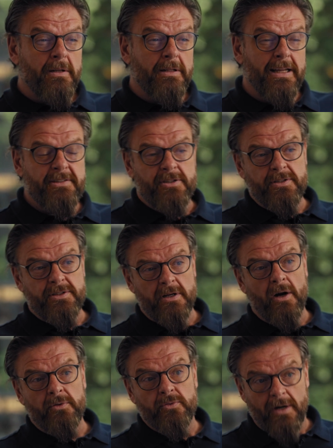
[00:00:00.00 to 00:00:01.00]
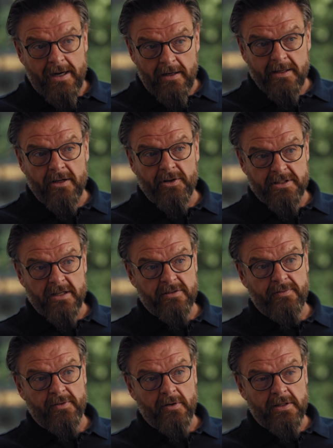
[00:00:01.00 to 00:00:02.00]
Lessons are rarely
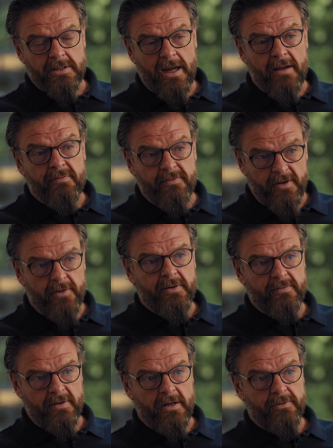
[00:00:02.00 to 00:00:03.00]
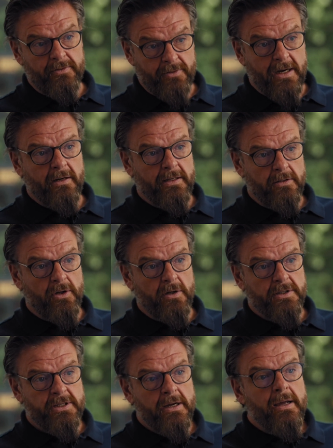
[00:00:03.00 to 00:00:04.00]
identified and very, very rarely
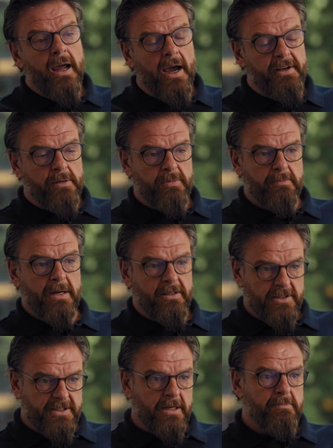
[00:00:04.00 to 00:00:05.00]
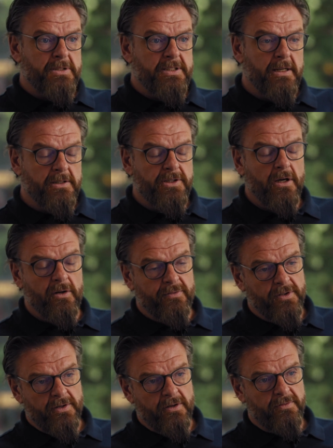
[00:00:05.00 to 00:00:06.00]
learned. And then we make the same mistakes
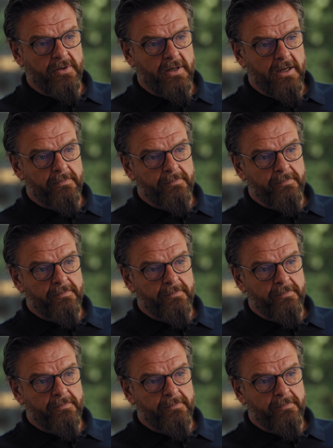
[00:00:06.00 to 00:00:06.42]
over and over again.